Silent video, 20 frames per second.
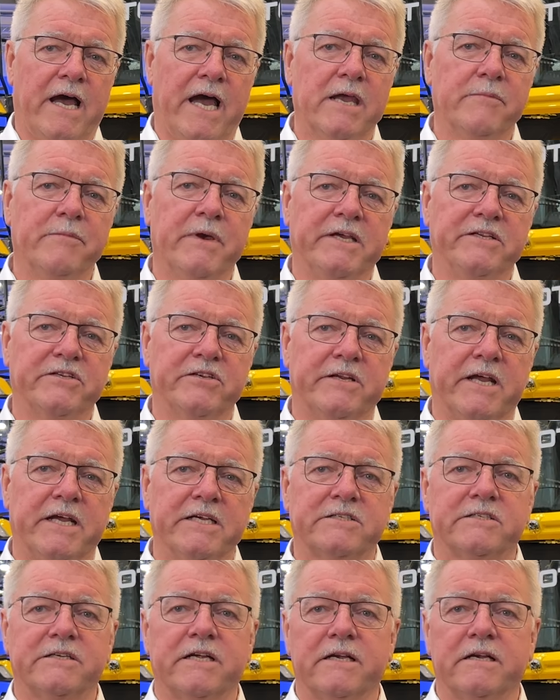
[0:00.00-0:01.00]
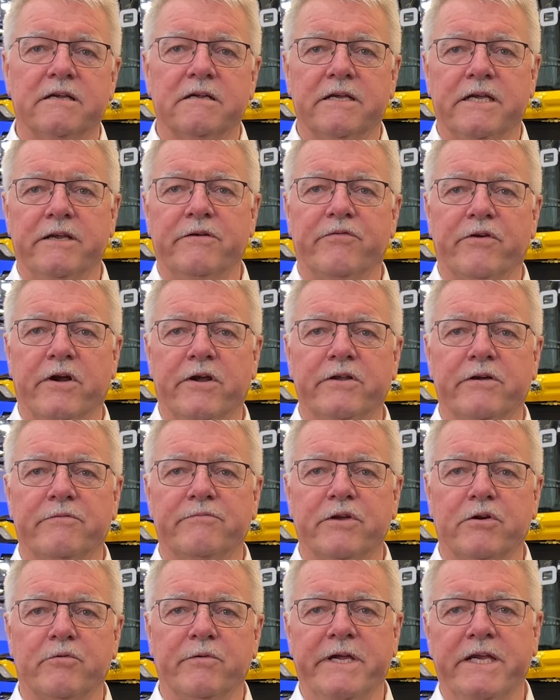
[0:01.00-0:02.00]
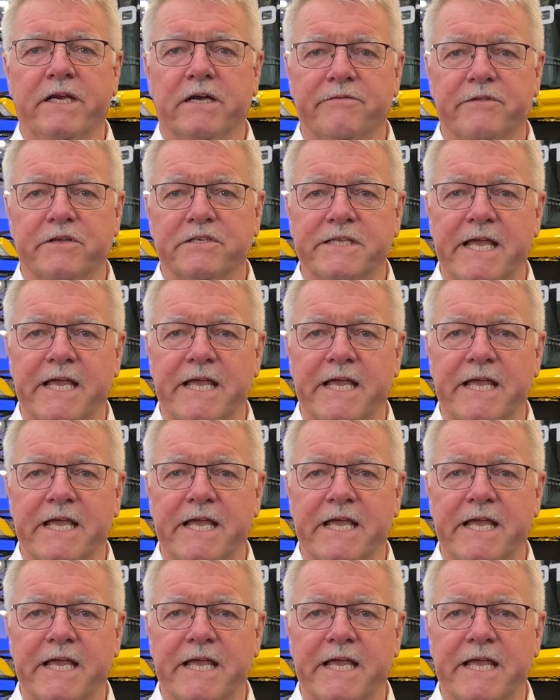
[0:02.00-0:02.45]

EIMA International in front of the queen of the